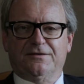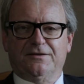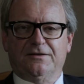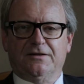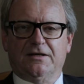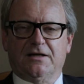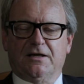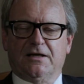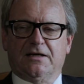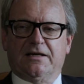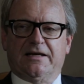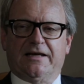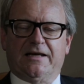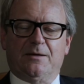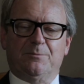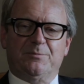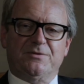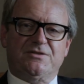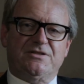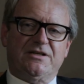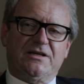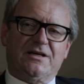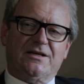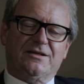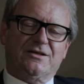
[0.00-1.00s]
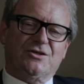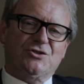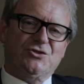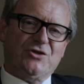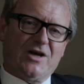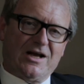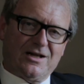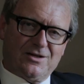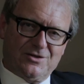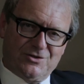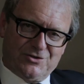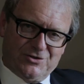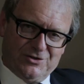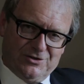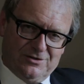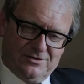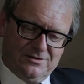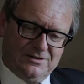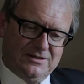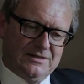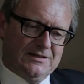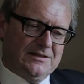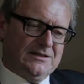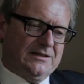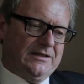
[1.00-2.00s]
And in particular,
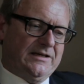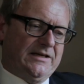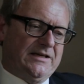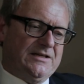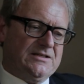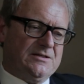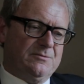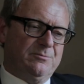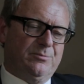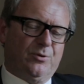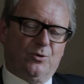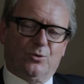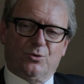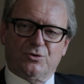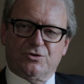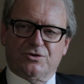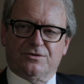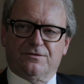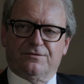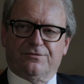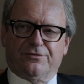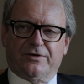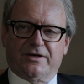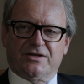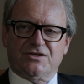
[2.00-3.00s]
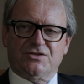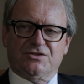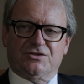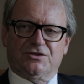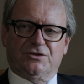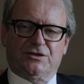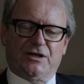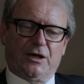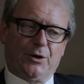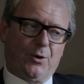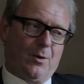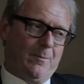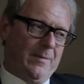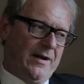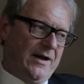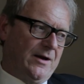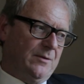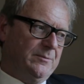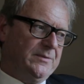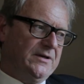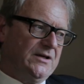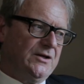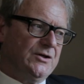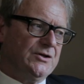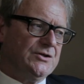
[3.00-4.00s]
Shackleton is important for us to know
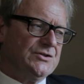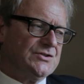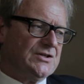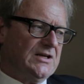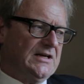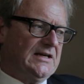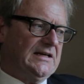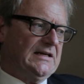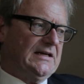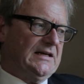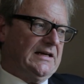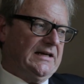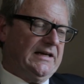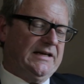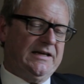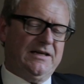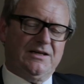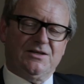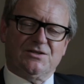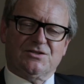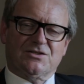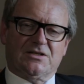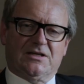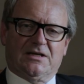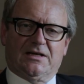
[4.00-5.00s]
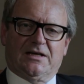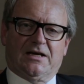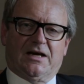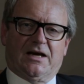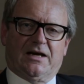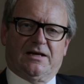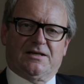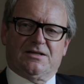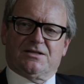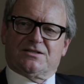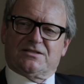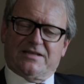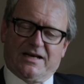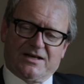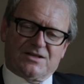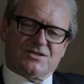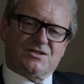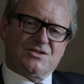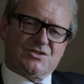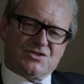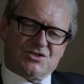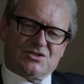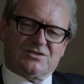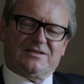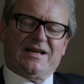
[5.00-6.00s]
about because he's
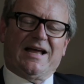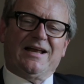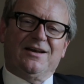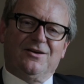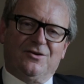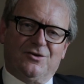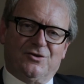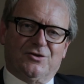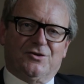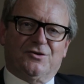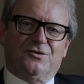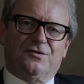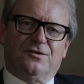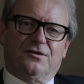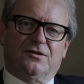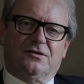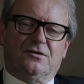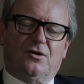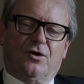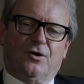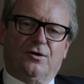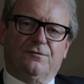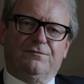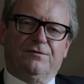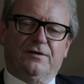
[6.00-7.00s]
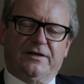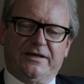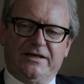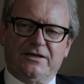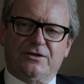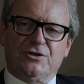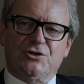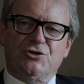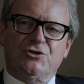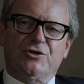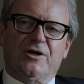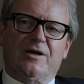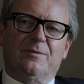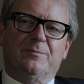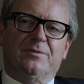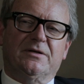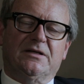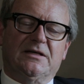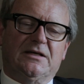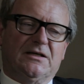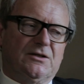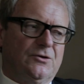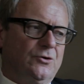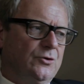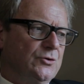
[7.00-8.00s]
sets a standard of leadership,
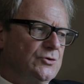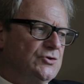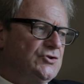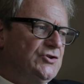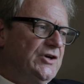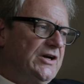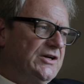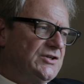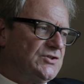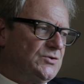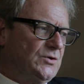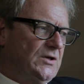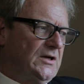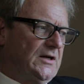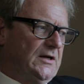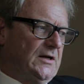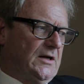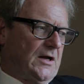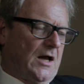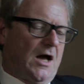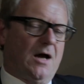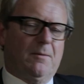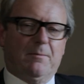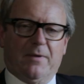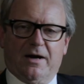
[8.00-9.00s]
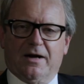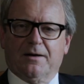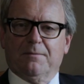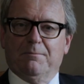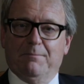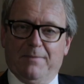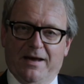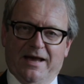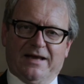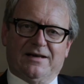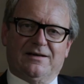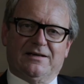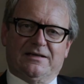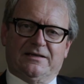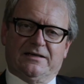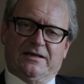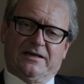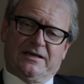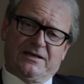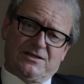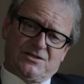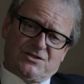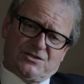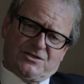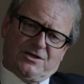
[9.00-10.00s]
not just among men in
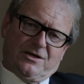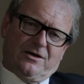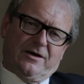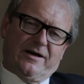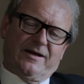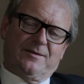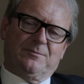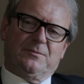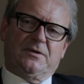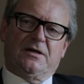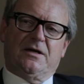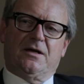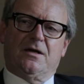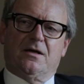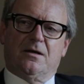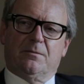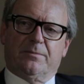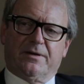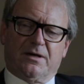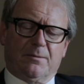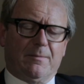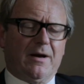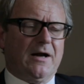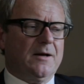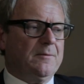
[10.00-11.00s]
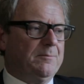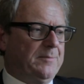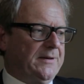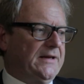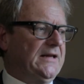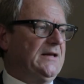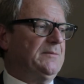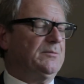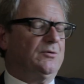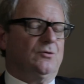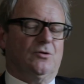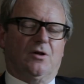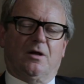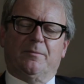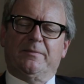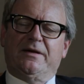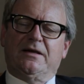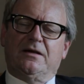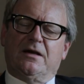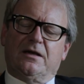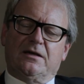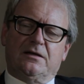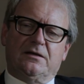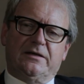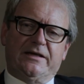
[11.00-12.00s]
his time, but among people. I
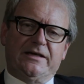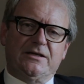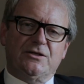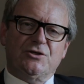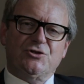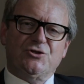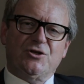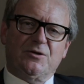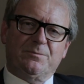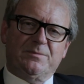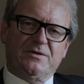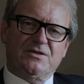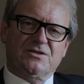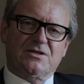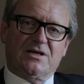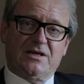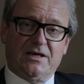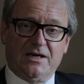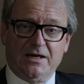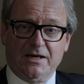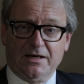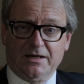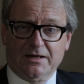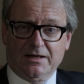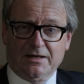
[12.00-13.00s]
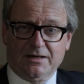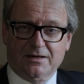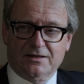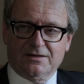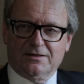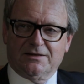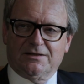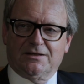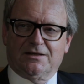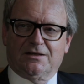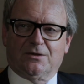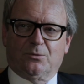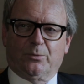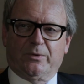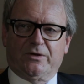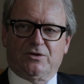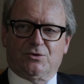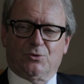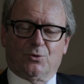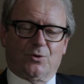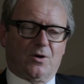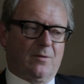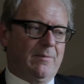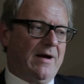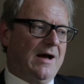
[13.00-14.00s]
mean, leadership is key. We
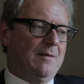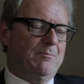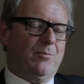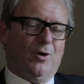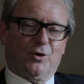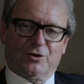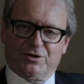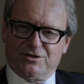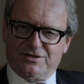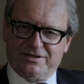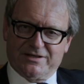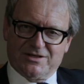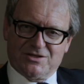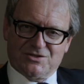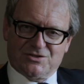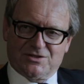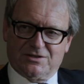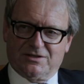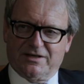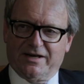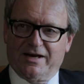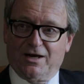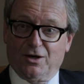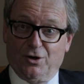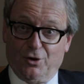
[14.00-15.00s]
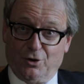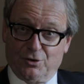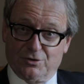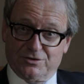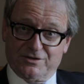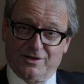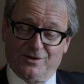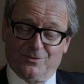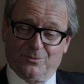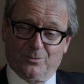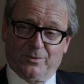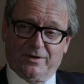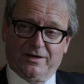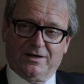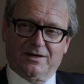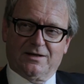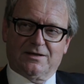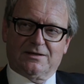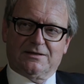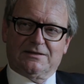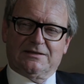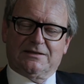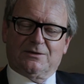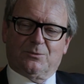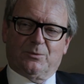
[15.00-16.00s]
talk about politics today a lot, don't we?
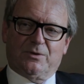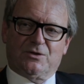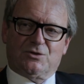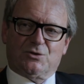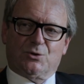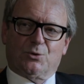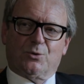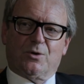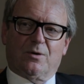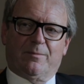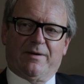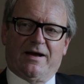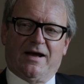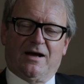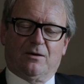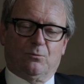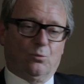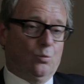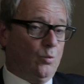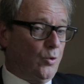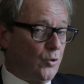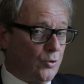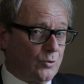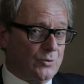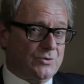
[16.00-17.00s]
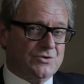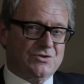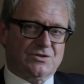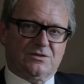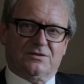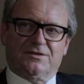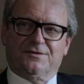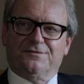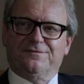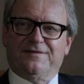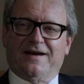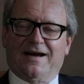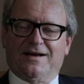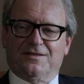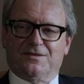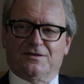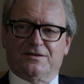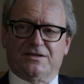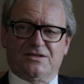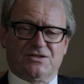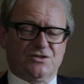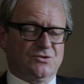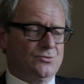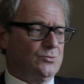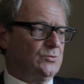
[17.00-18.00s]
We talk about wars and the fact
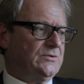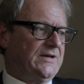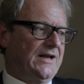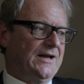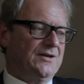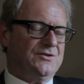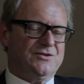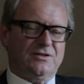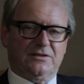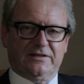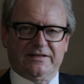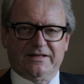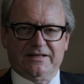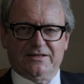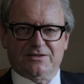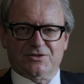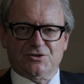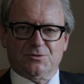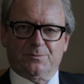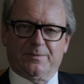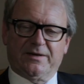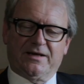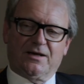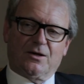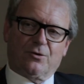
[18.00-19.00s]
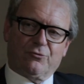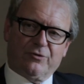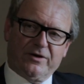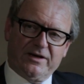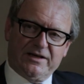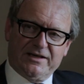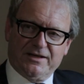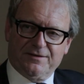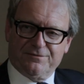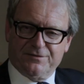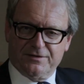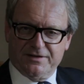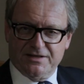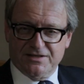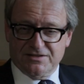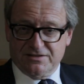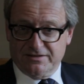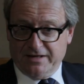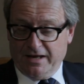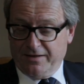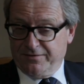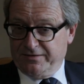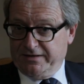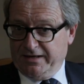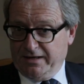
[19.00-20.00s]
that this is all down to leaders being greedy for this
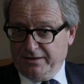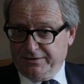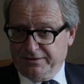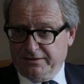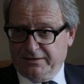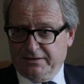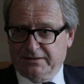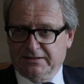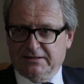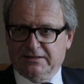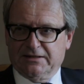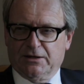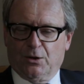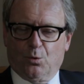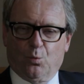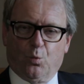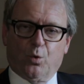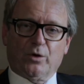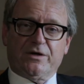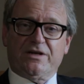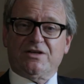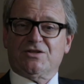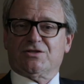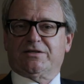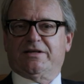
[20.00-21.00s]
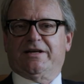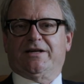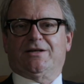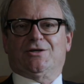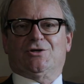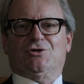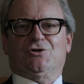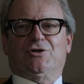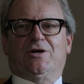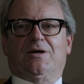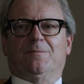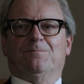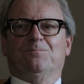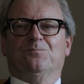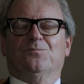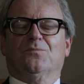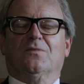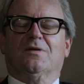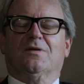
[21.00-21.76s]
and that and the other. What is leadership?